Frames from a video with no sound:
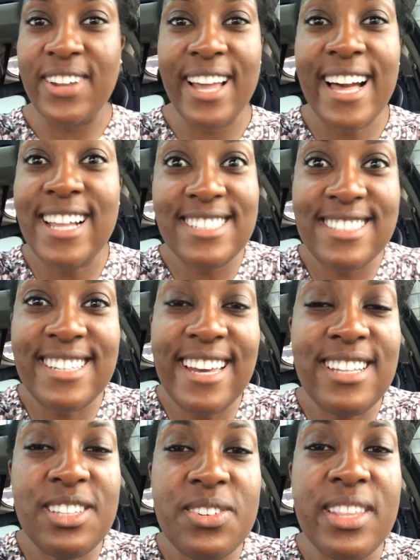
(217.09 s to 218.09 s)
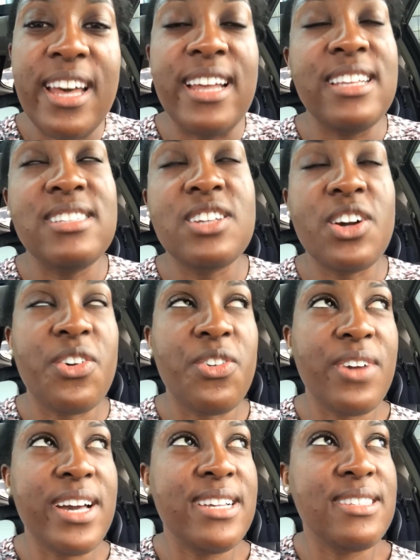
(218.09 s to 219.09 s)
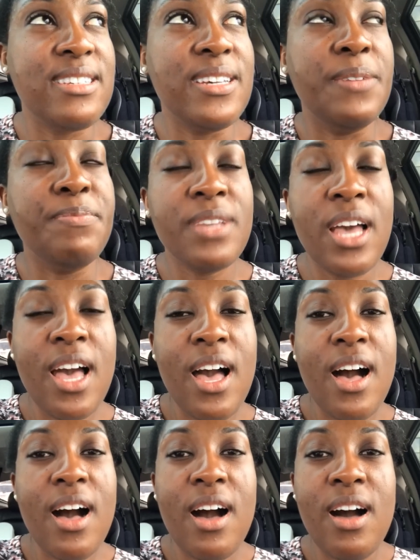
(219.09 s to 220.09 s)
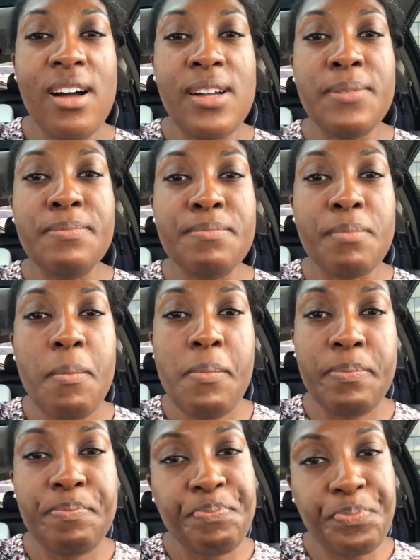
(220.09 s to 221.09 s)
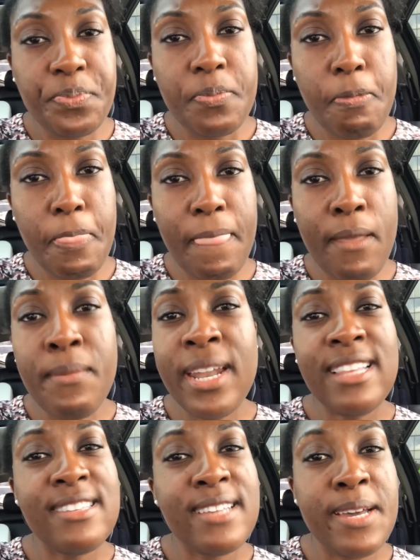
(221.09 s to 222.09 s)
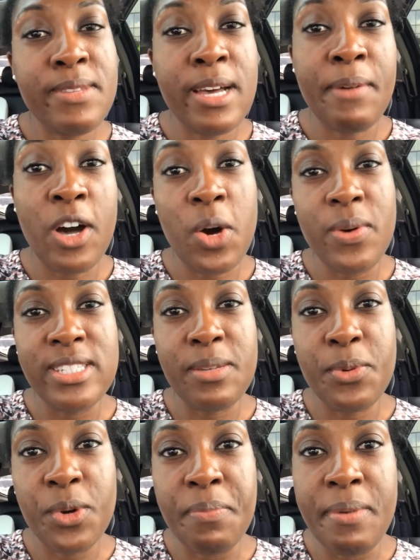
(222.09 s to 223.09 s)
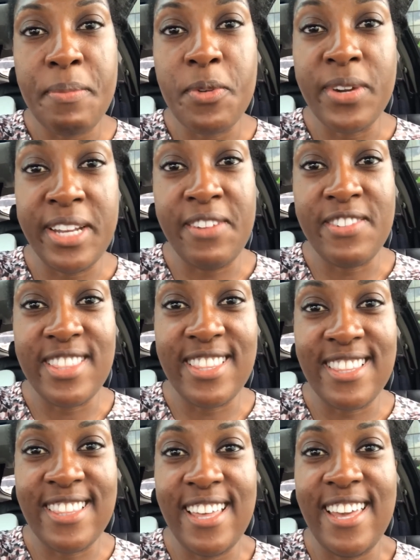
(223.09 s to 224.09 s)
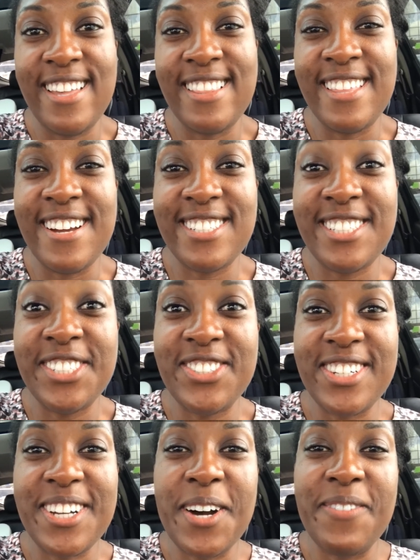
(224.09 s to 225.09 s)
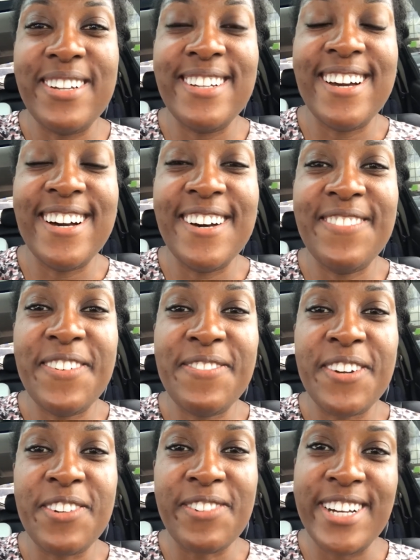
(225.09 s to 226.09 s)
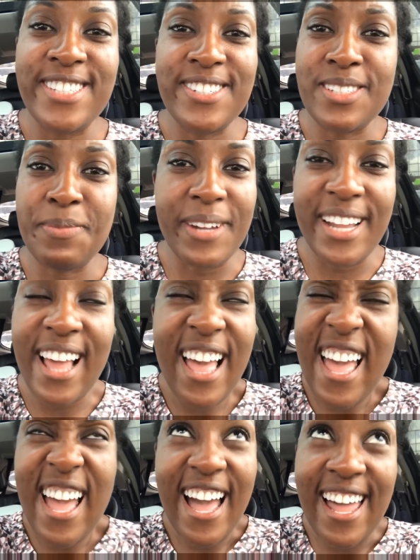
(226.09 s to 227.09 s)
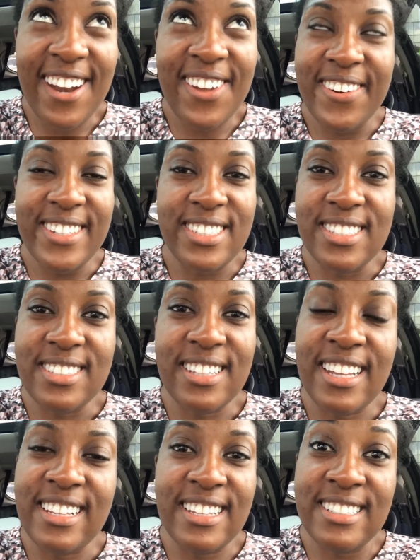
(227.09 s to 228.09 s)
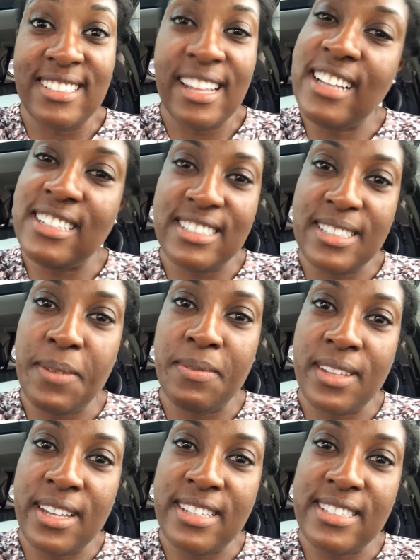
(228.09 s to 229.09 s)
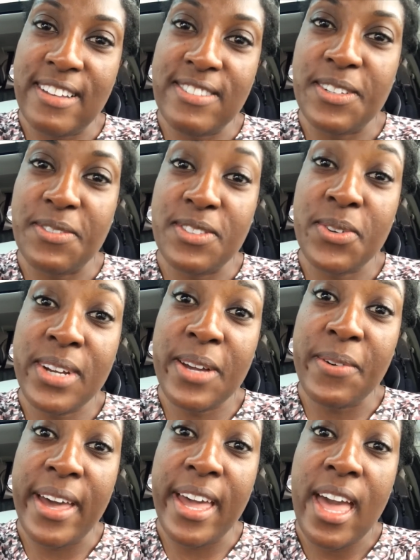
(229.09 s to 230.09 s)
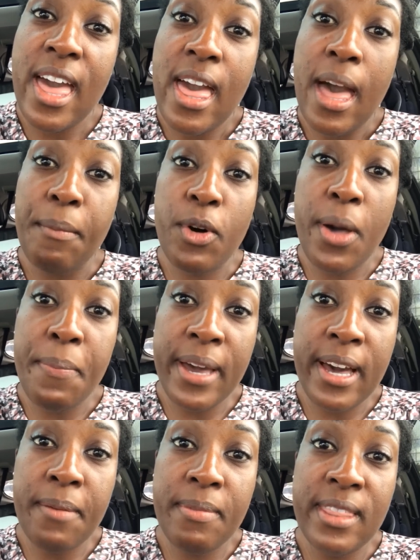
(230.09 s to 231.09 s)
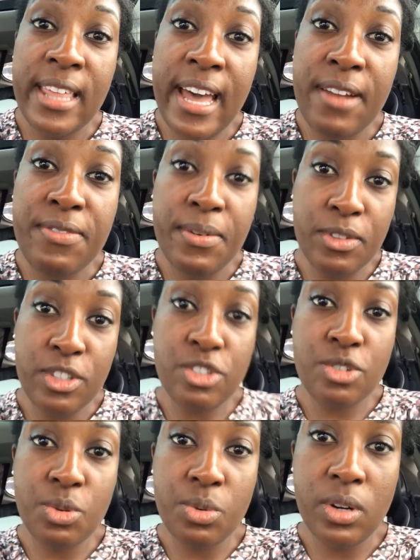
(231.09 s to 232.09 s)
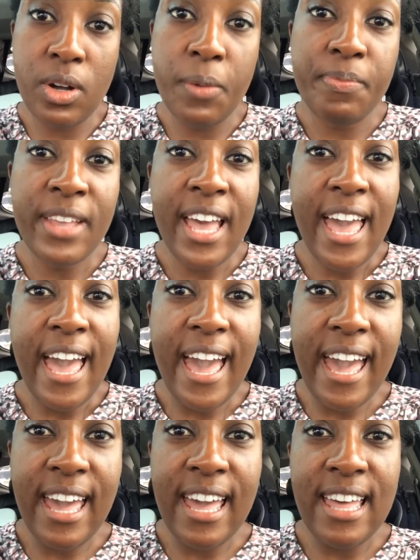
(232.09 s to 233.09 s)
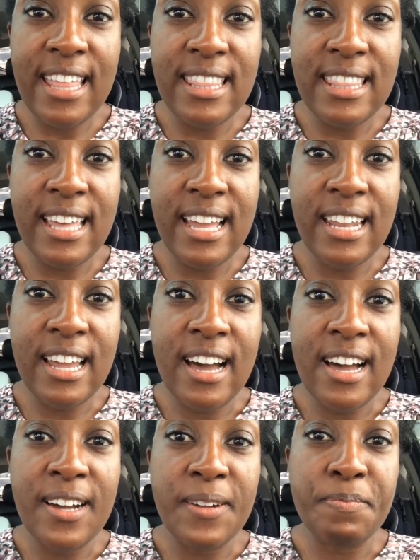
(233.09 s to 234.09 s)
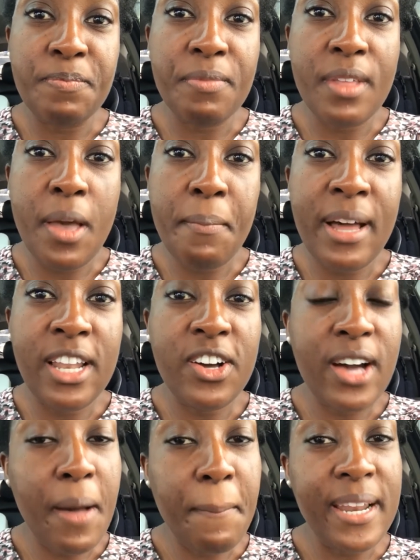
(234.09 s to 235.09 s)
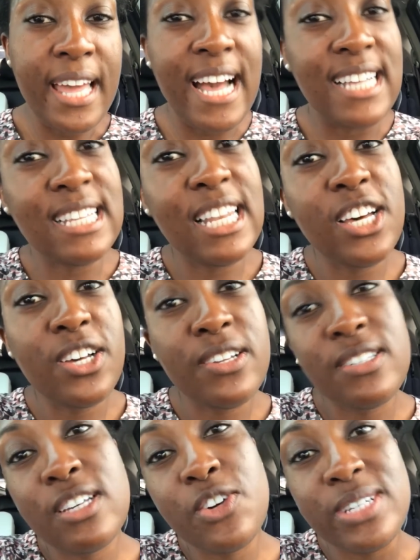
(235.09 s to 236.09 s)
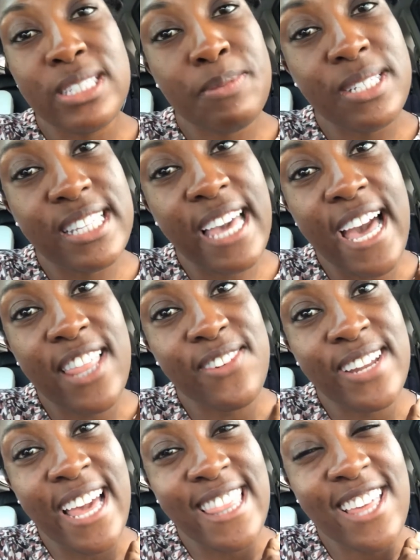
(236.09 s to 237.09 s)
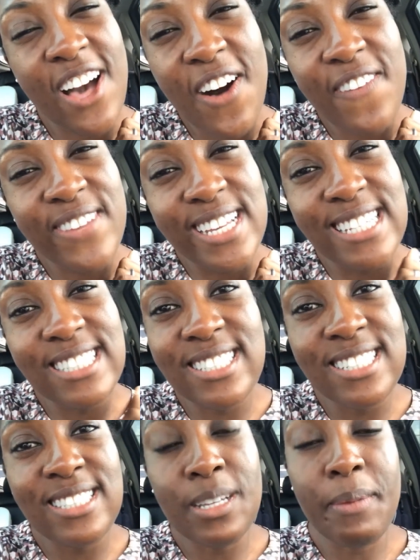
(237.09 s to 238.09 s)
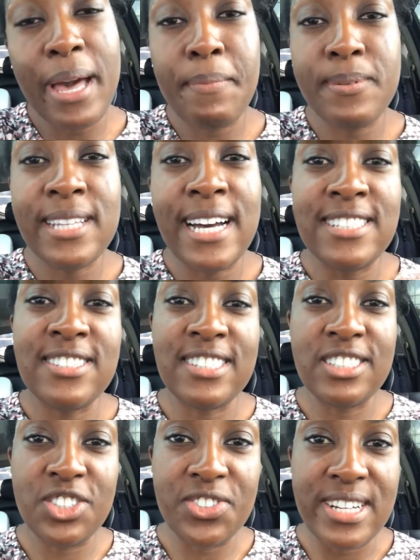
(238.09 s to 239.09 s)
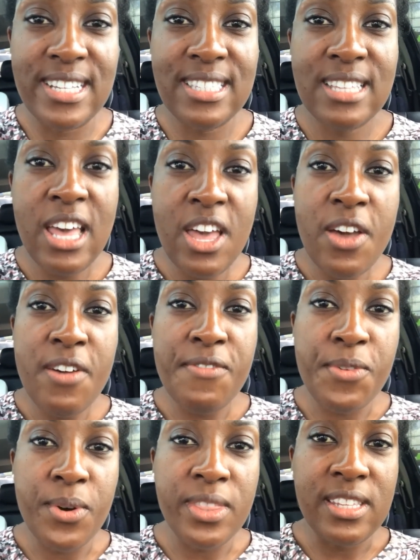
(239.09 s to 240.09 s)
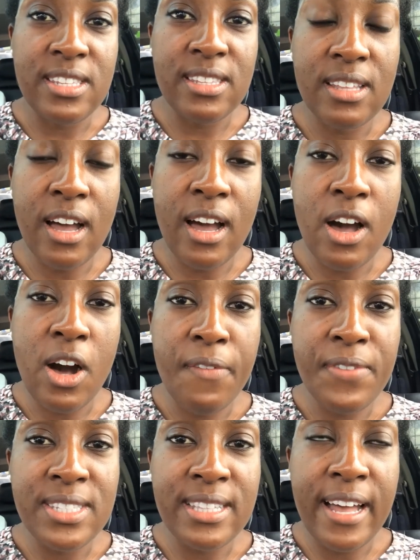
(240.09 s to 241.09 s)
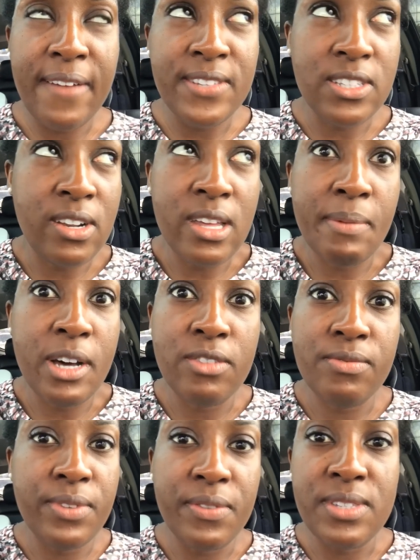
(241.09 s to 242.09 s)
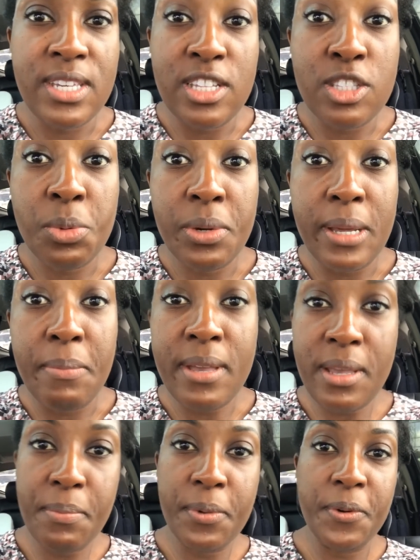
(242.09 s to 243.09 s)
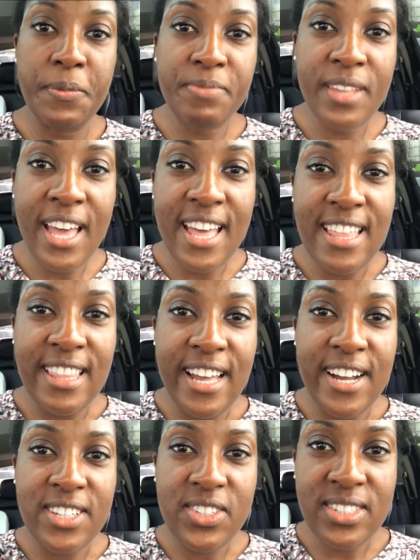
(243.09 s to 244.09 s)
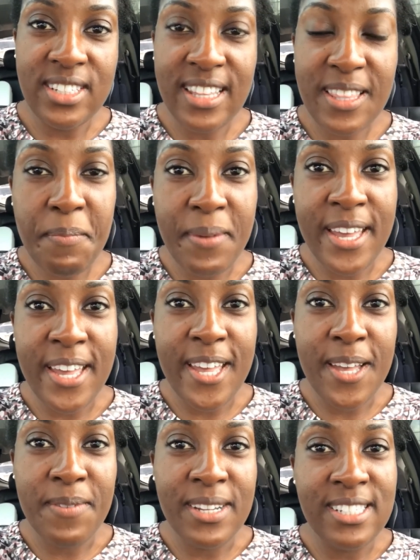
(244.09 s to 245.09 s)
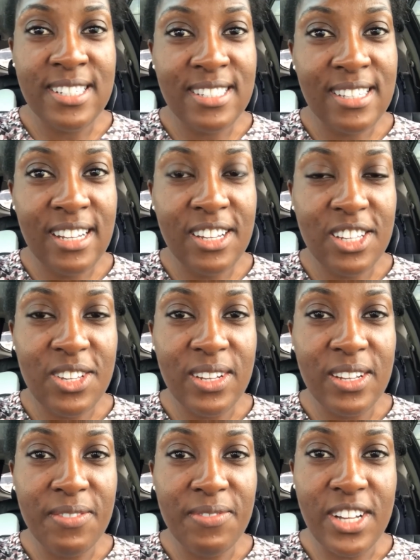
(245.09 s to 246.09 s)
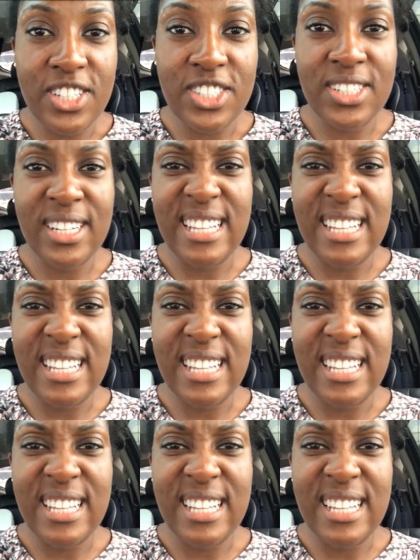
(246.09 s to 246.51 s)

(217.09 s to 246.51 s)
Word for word: Like, I just can't do that. That's crazy. Um, but at the same time, I always support people when they were their children coming uh, for fundraisers. But I don't know, it's just I, it just seemed excessive. So anyway, I'm going to pick up that from the school, and then um, my little company has a little Christmas gathering at the office, just some appetizers and drinks for the uh, office staff. It's only about 15, 20 people there. So it's nothing big, but it's just a little cute little function.